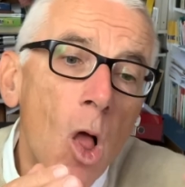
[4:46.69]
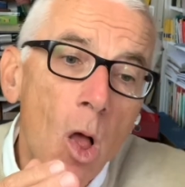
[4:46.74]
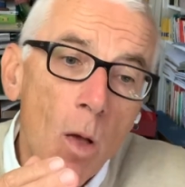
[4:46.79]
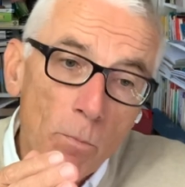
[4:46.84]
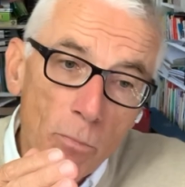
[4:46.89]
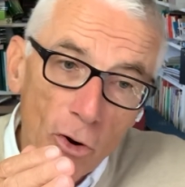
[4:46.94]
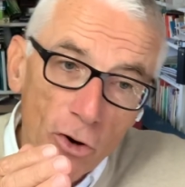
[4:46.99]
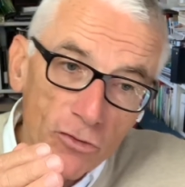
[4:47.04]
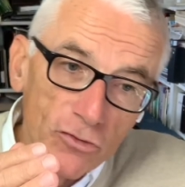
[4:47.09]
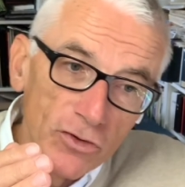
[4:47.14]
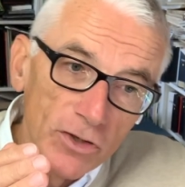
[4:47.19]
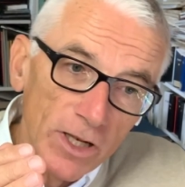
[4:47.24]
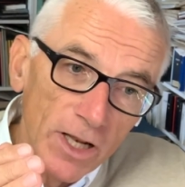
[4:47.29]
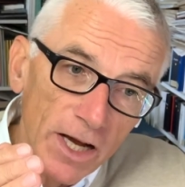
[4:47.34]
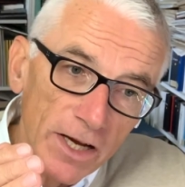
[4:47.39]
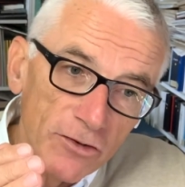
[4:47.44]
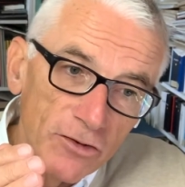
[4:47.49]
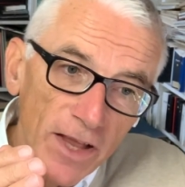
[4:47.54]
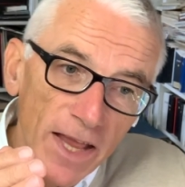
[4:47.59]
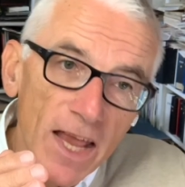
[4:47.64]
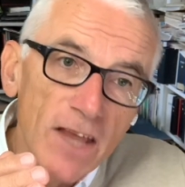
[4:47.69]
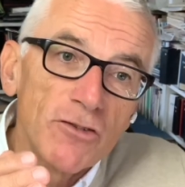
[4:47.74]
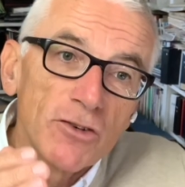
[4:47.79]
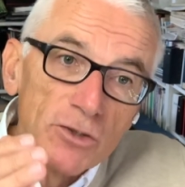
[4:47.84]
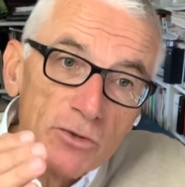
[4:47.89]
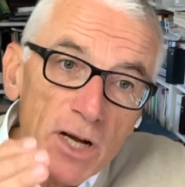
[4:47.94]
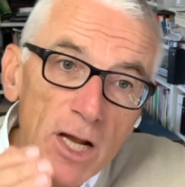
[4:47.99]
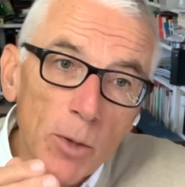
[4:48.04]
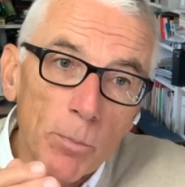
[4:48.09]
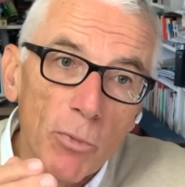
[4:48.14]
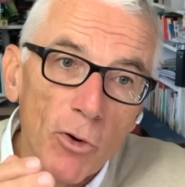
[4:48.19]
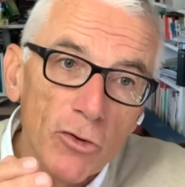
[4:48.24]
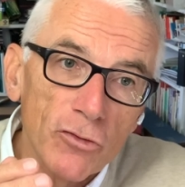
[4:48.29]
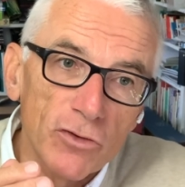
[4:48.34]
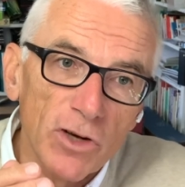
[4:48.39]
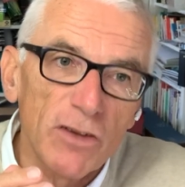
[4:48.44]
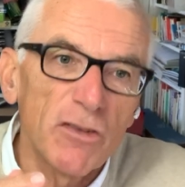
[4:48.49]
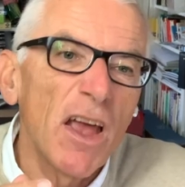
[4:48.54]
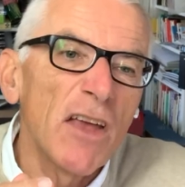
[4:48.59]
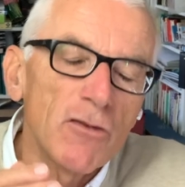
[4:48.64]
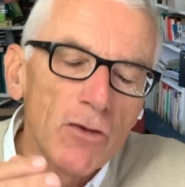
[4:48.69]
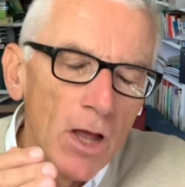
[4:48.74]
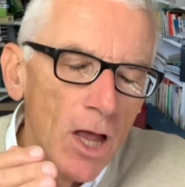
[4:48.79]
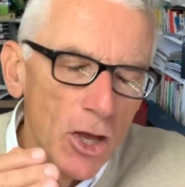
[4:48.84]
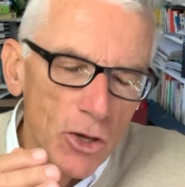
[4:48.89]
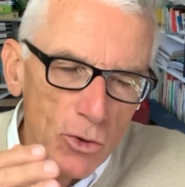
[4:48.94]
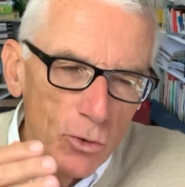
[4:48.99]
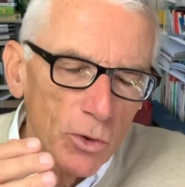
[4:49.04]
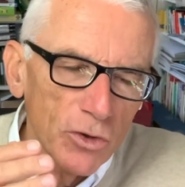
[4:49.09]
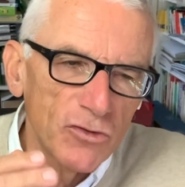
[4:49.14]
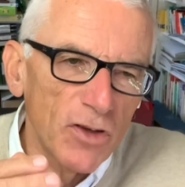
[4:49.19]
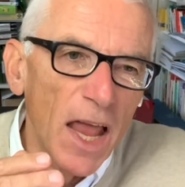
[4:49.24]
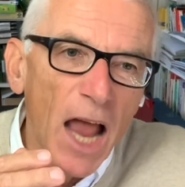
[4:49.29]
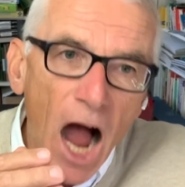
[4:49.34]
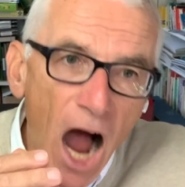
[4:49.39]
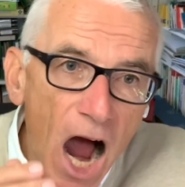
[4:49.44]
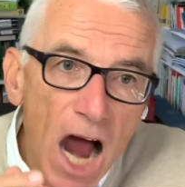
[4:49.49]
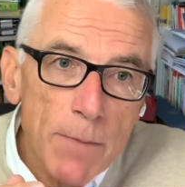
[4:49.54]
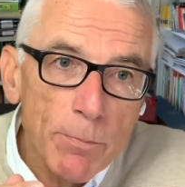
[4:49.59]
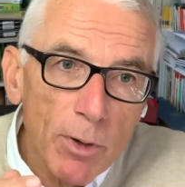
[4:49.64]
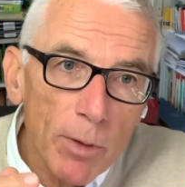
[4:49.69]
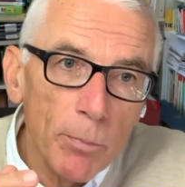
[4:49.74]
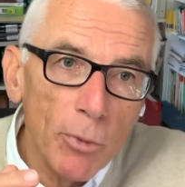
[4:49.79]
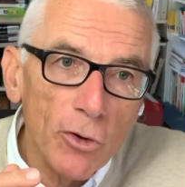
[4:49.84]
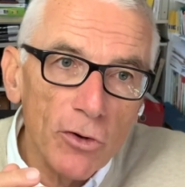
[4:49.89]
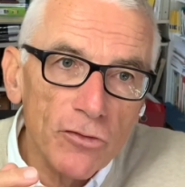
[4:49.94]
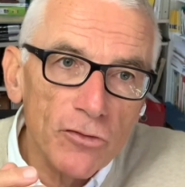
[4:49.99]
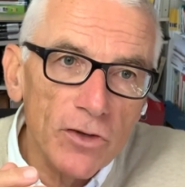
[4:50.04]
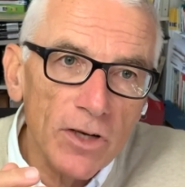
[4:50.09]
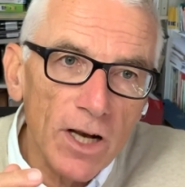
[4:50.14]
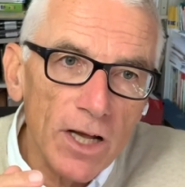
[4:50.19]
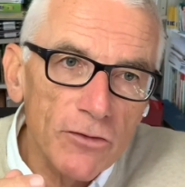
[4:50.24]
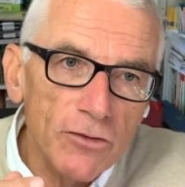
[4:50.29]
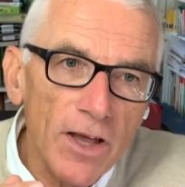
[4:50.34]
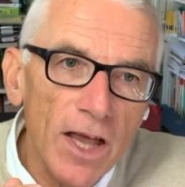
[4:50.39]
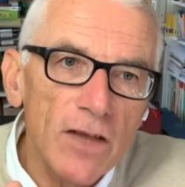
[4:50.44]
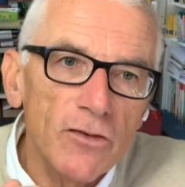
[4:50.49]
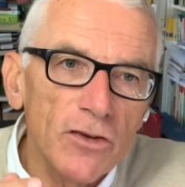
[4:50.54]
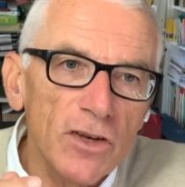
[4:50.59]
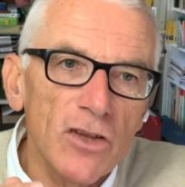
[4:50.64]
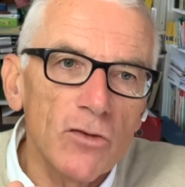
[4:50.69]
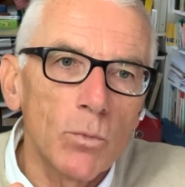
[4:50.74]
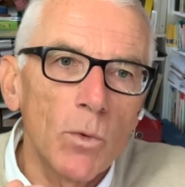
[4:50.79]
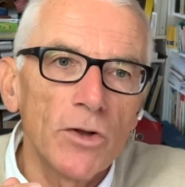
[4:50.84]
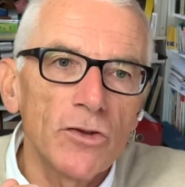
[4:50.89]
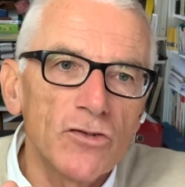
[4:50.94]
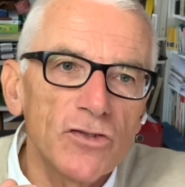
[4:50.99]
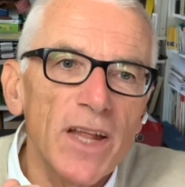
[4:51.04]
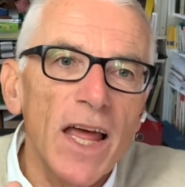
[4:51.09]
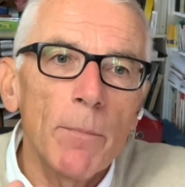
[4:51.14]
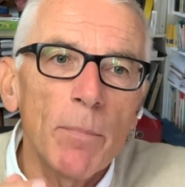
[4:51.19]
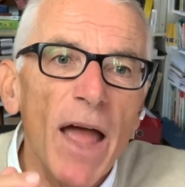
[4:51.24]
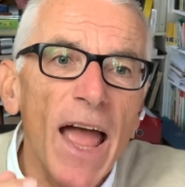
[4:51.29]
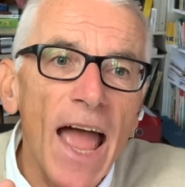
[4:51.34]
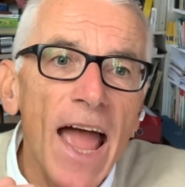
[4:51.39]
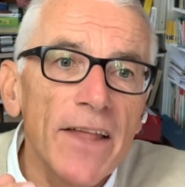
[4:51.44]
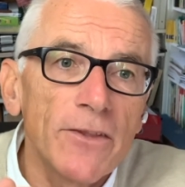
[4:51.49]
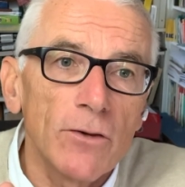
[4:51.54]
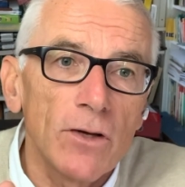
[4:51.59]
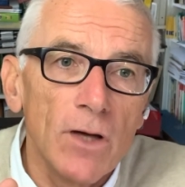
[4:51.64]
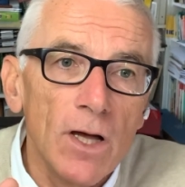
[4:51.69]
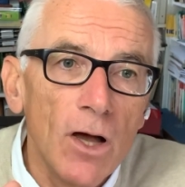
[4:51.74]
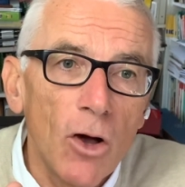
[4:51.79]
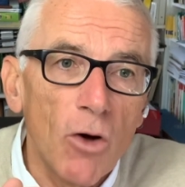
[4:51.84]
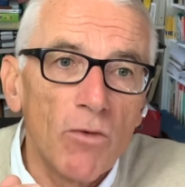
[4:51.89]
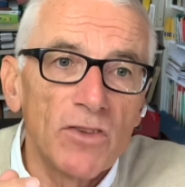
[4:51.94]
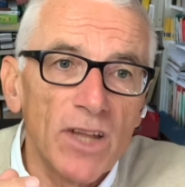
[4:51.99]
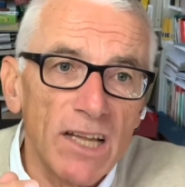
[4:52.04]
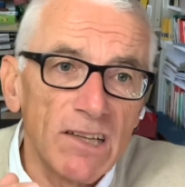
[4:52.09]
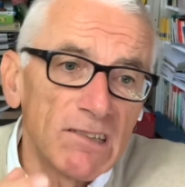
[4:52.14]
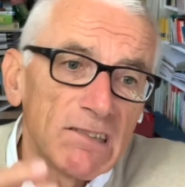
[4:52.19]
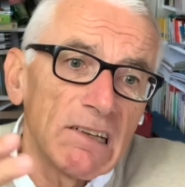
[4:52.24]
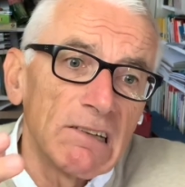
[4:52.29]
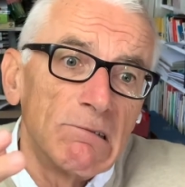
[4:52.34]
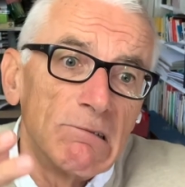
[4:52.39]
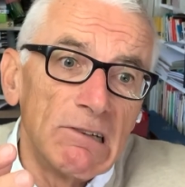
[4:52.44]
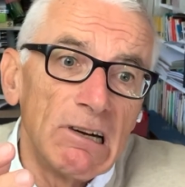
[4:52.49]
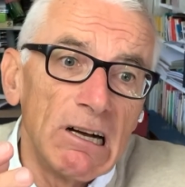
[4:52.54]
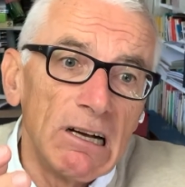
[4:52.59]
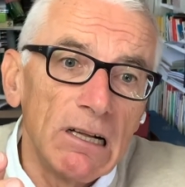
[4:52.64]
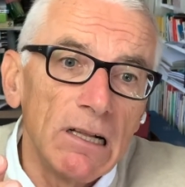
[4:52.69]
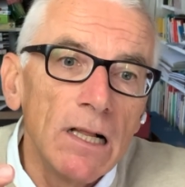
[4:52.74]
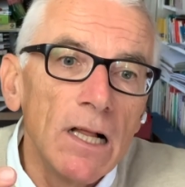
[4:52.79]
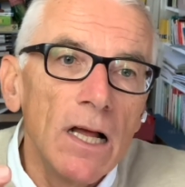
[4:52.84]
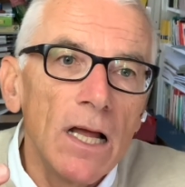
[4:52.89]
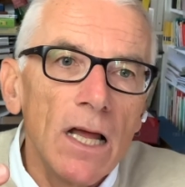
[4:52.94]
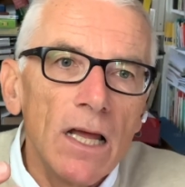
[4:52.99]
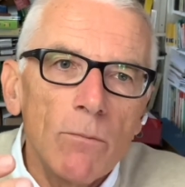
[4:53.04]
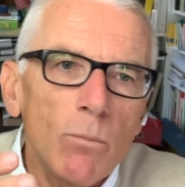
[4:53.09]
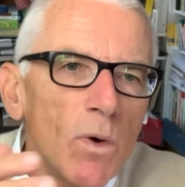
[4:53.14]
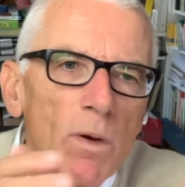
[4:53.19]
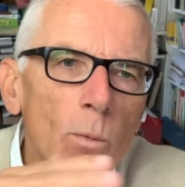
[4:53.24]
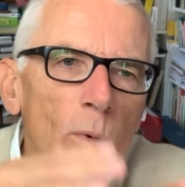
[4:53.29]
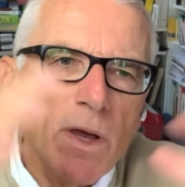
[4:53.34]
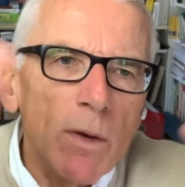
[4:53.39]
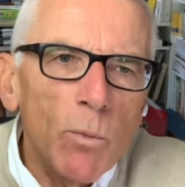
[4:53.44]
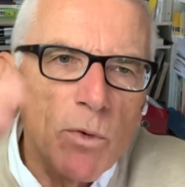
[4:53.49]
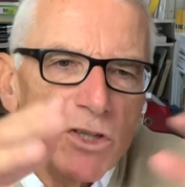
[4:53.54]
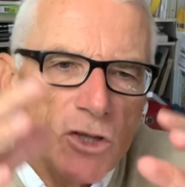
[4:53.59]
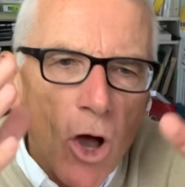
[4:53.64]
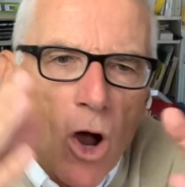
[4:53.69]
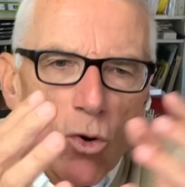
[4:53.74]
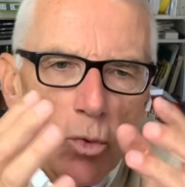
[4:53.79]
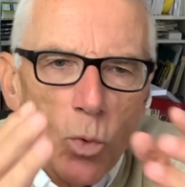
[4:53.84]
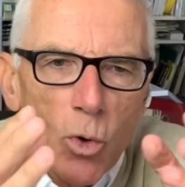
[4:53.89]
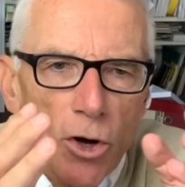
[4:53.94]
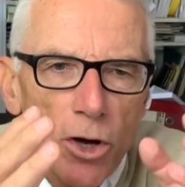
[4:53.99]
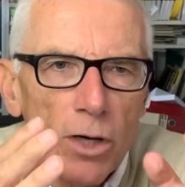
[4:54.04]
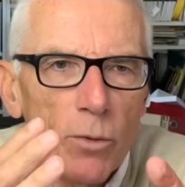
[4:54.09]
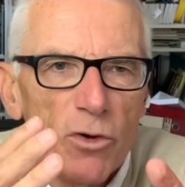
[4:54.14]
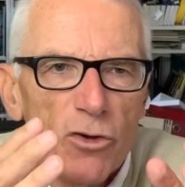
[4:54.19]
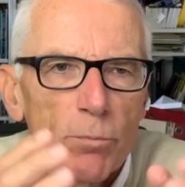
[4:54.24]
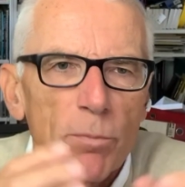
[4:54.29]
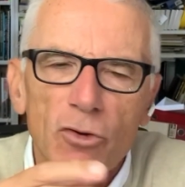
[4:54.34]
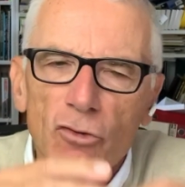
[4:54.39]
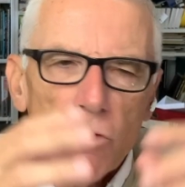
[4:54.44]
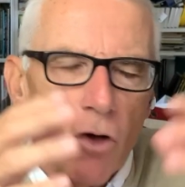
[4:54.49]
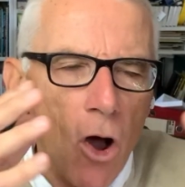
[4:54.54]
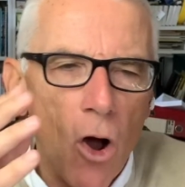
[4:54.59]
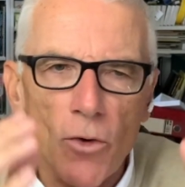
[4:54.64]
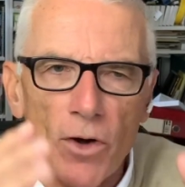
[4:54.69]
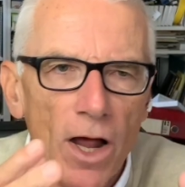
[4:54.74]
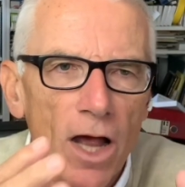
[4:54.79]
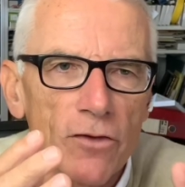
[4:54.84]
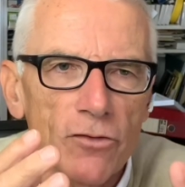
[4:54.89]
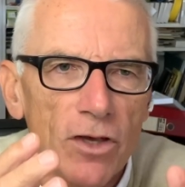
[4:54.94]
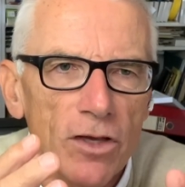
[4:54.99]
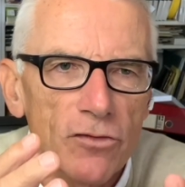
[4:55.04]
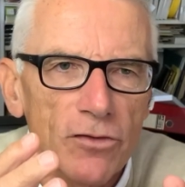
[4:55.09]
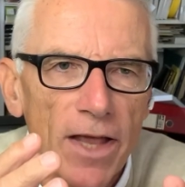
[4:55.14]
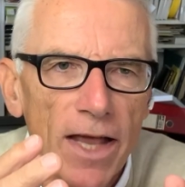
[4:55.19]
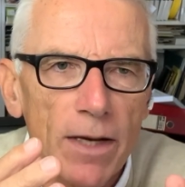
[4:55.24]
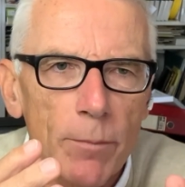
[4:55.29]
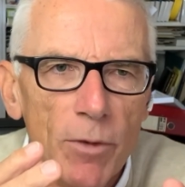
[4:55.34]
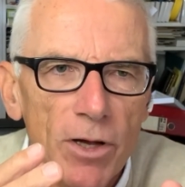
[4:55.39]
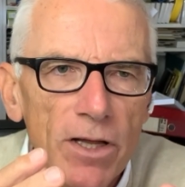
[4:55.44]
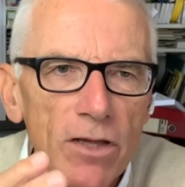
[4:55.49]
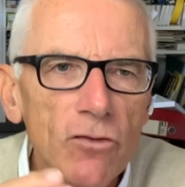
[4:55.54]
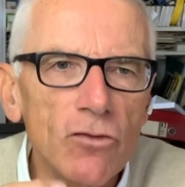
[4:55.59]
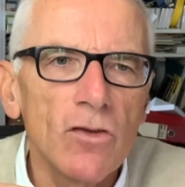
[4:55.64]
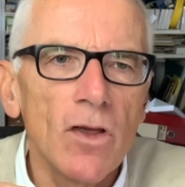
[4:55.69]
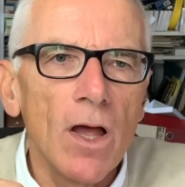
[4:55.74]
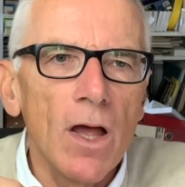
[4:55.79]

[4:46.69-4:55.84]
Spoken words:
Personalization, real personalization, you could say hyper-personalization is one step ahead of that. Say, well, we don't work with personas and segments.